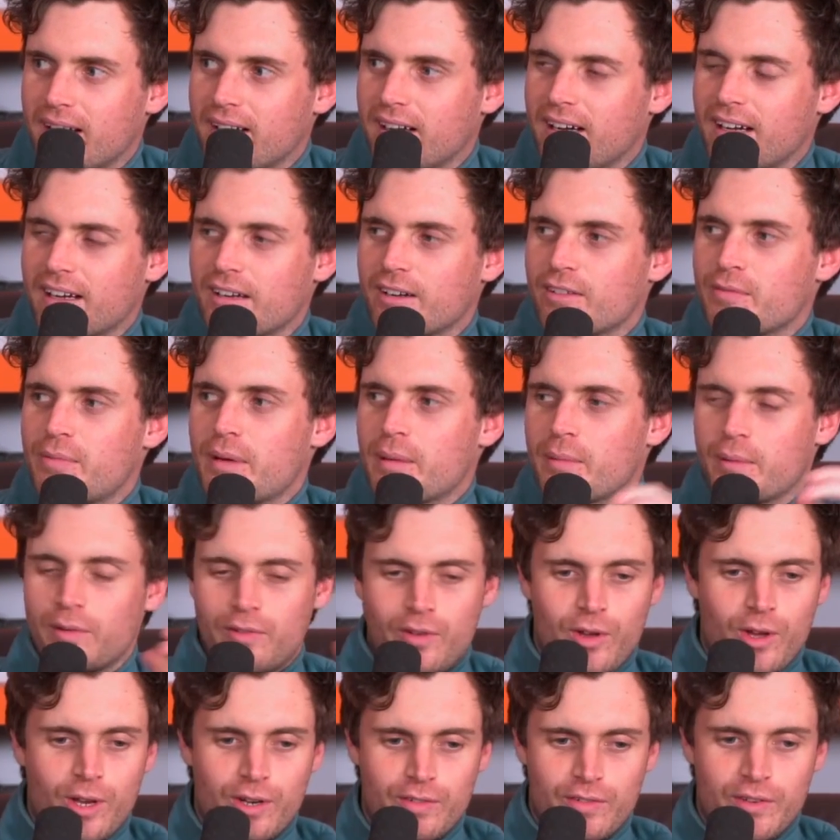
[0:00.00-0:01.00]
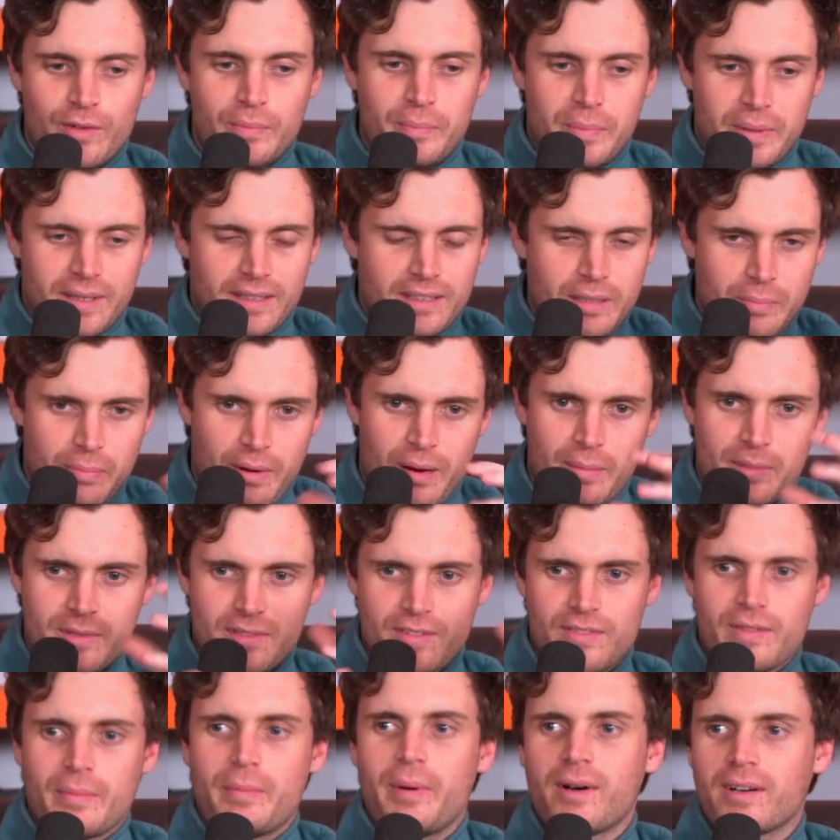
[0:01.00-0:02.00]
Yes. I don't know if people have heard of it, but the
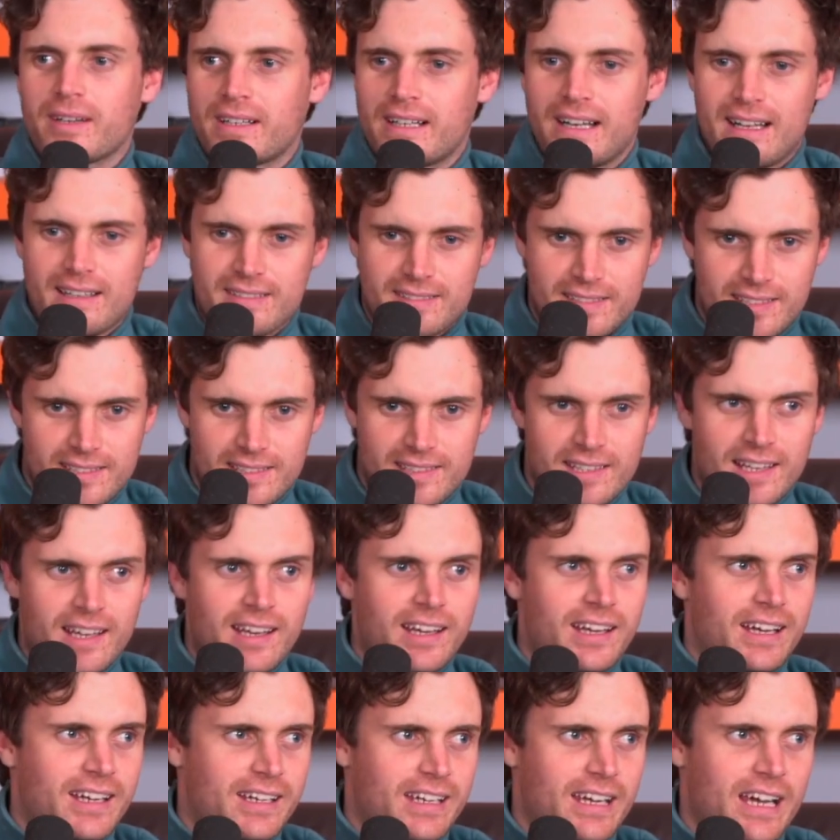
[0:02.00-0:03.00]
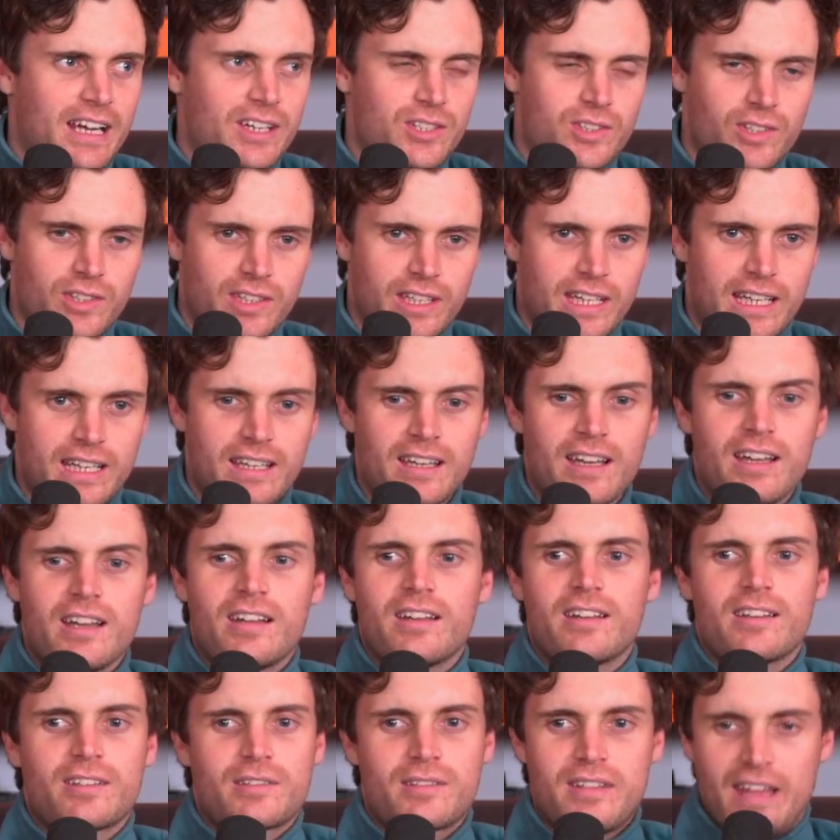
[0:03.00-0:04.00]
premise of the podcast is occasionally,
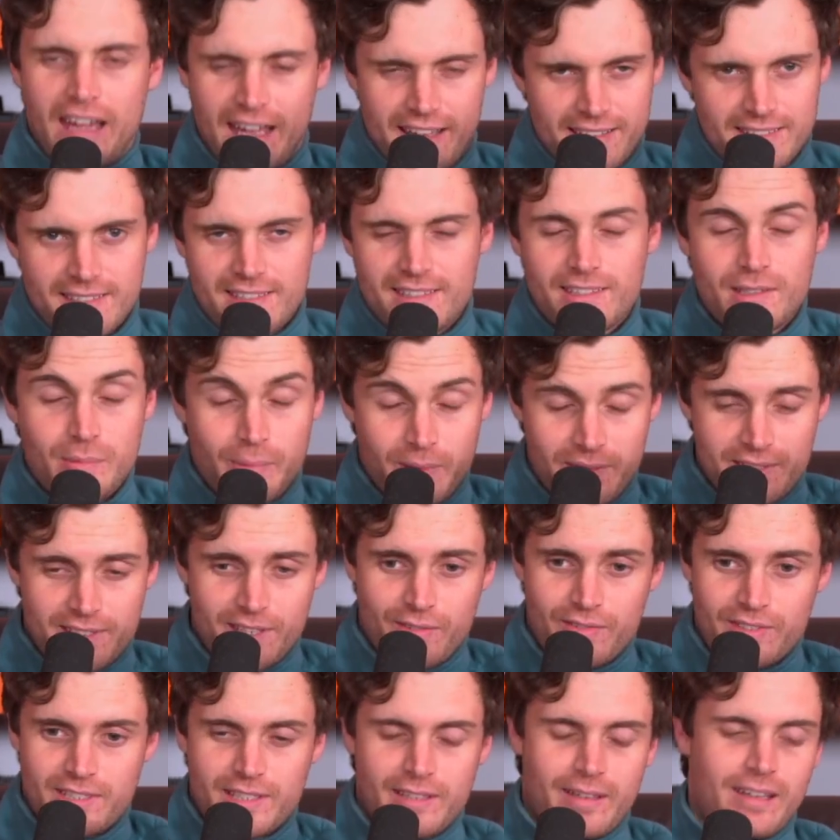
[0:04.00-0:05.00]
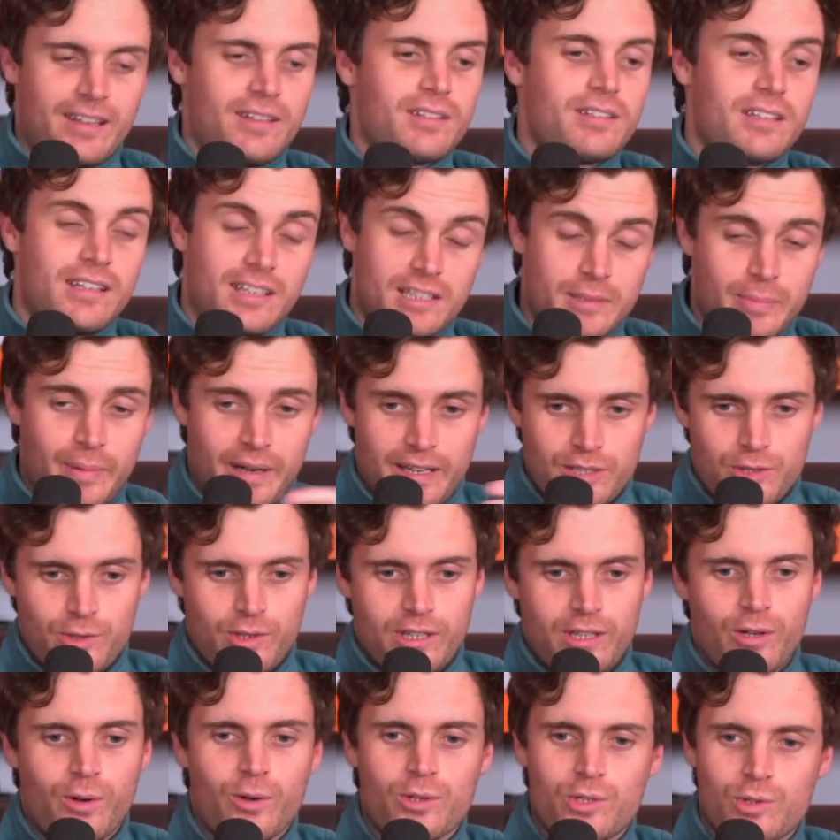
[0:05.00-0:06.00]
it's pretty
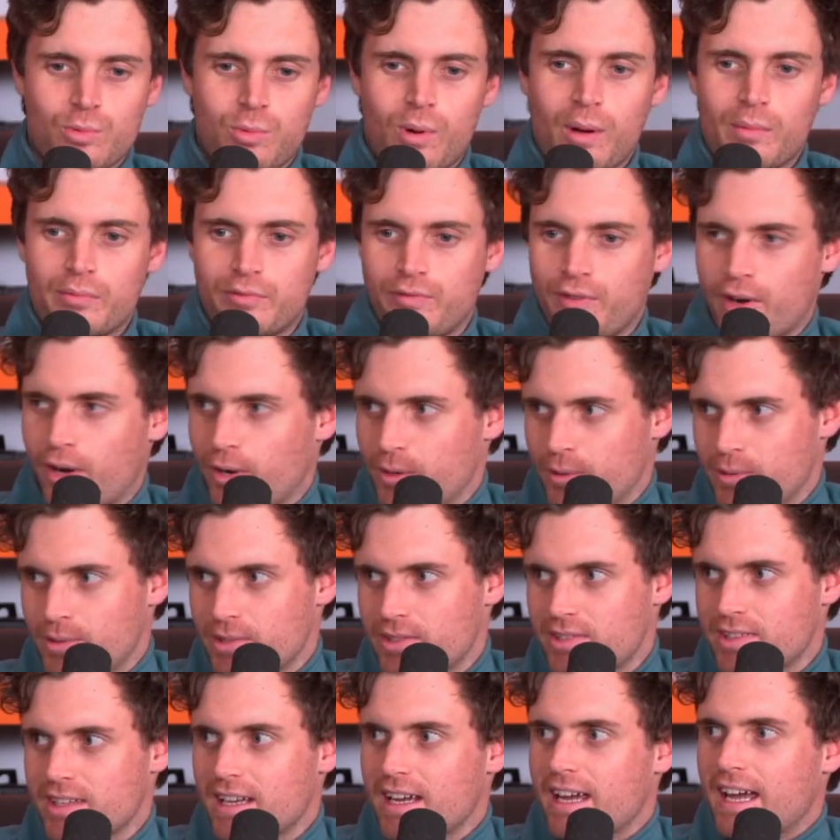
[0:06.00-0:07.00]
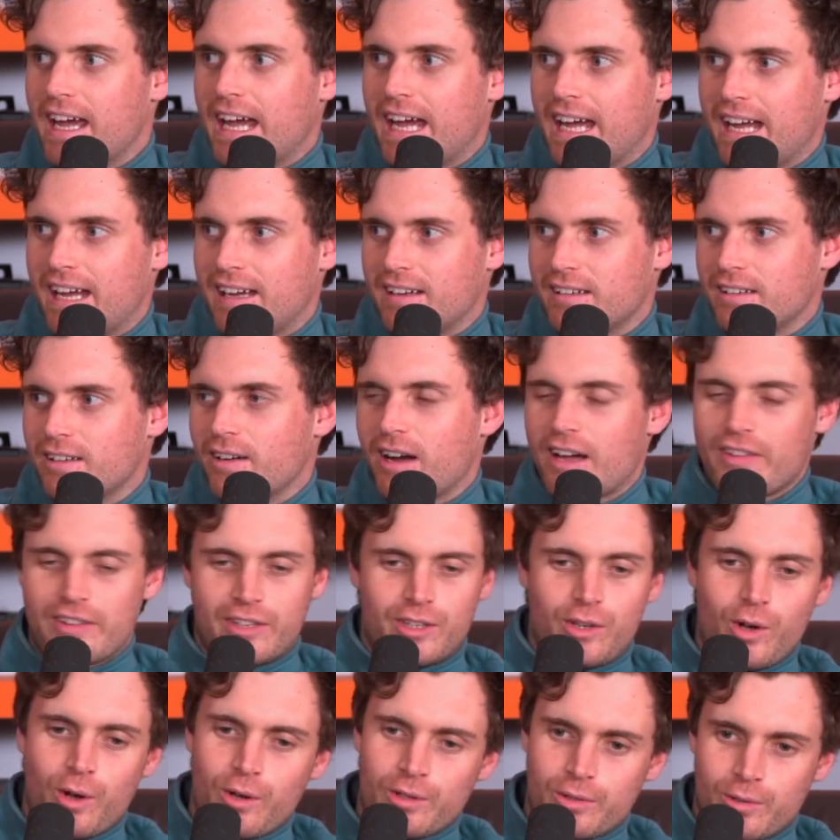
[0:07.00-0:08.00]
self-explanatory, you'll swap phones and you either
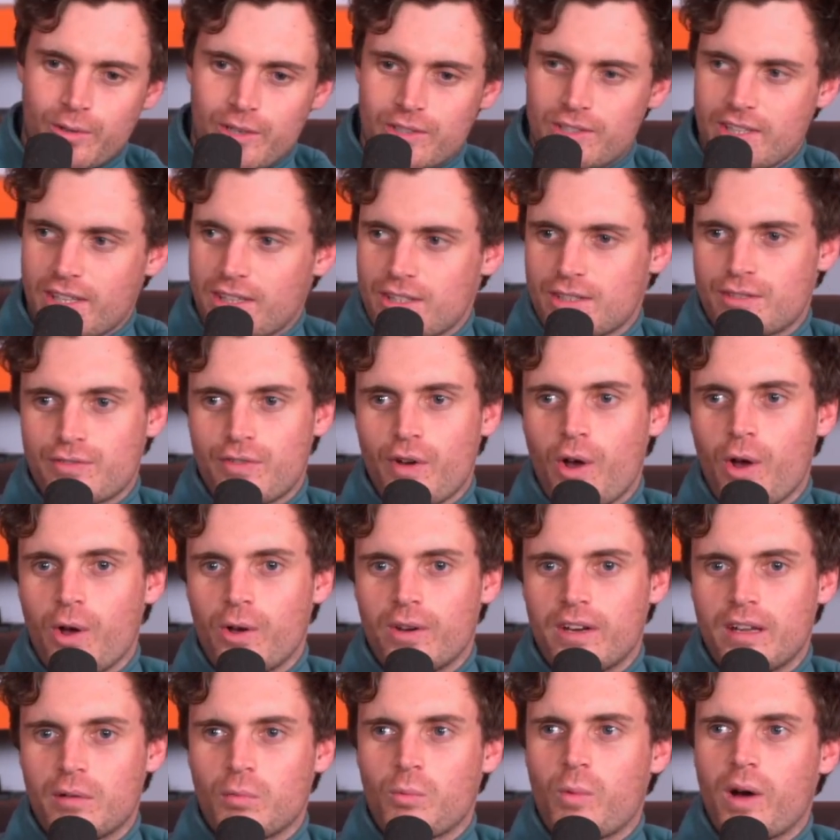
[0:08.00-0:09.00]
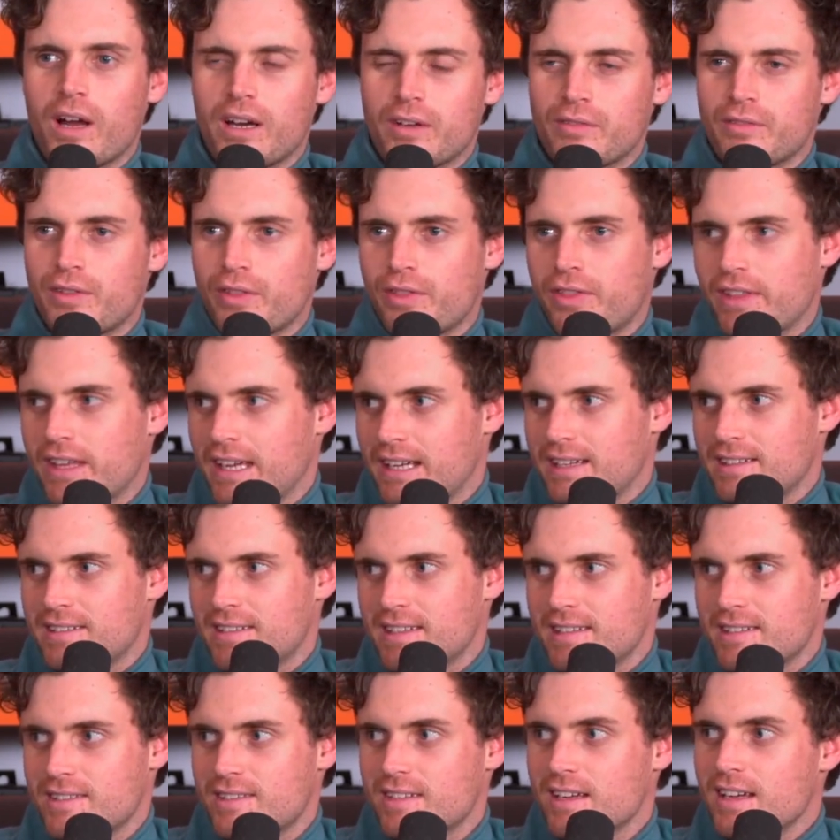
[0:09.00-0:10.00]
go through each other's phone, and one of the things
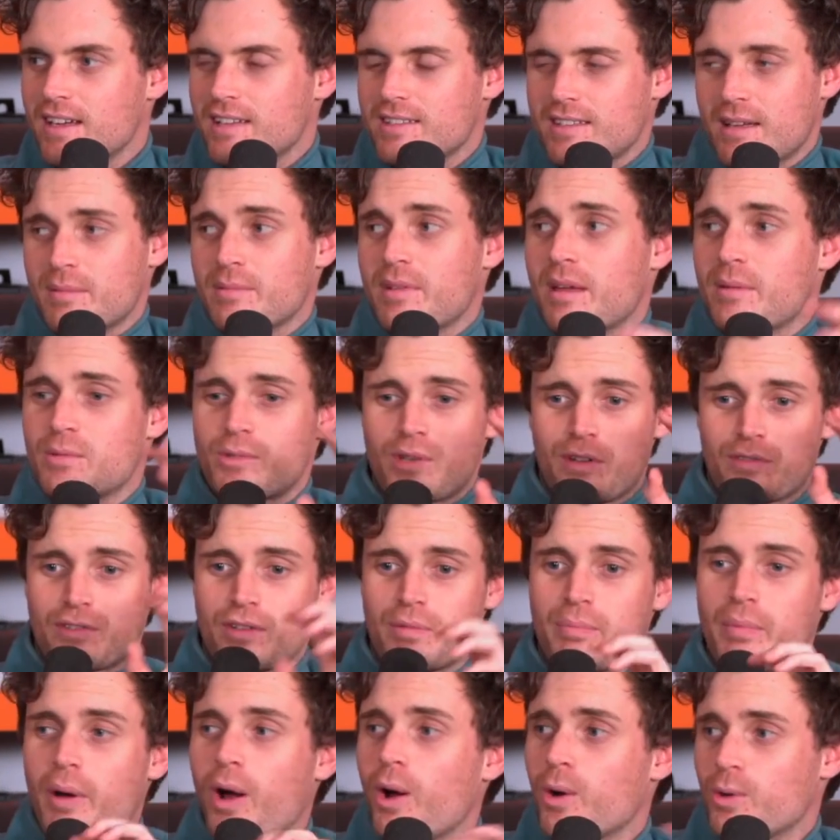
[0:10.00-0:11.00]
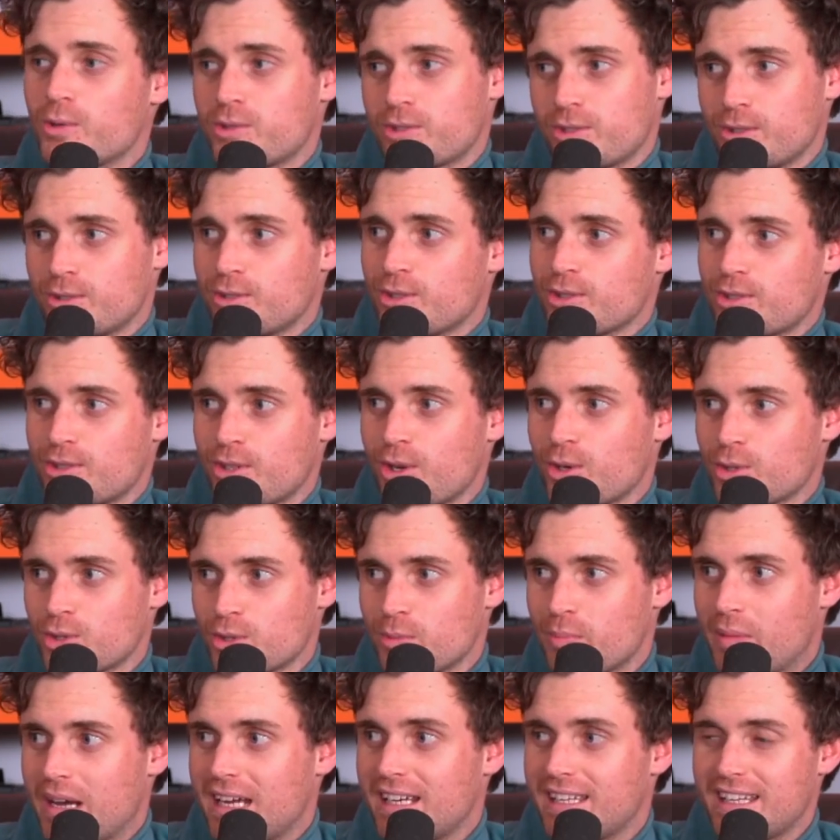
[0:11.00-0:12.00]
is sometimes you have to post on your
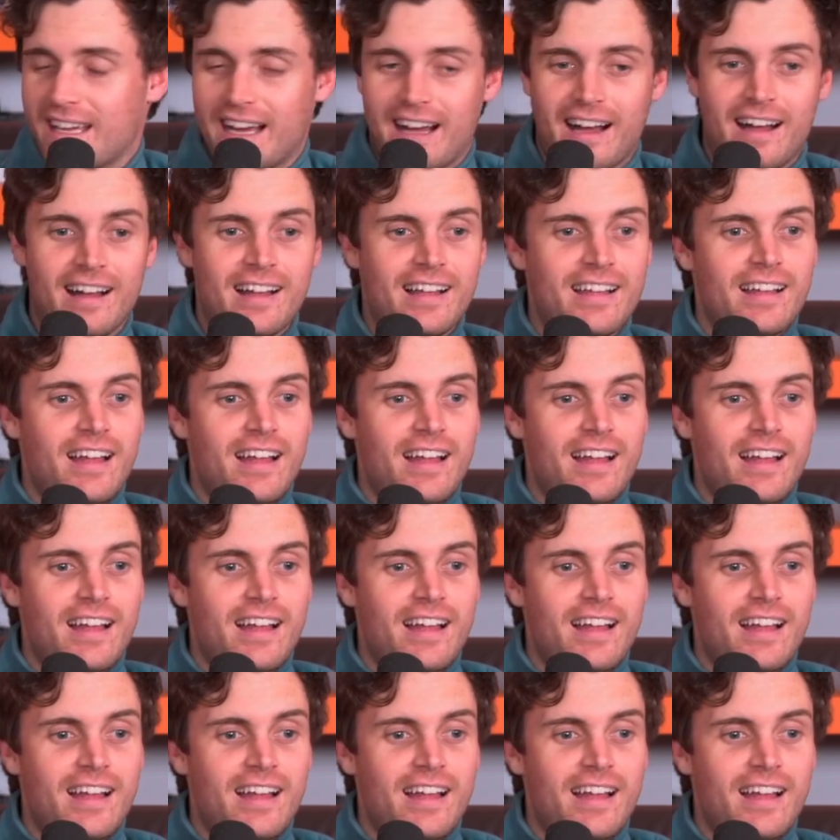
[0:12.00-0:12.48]
social media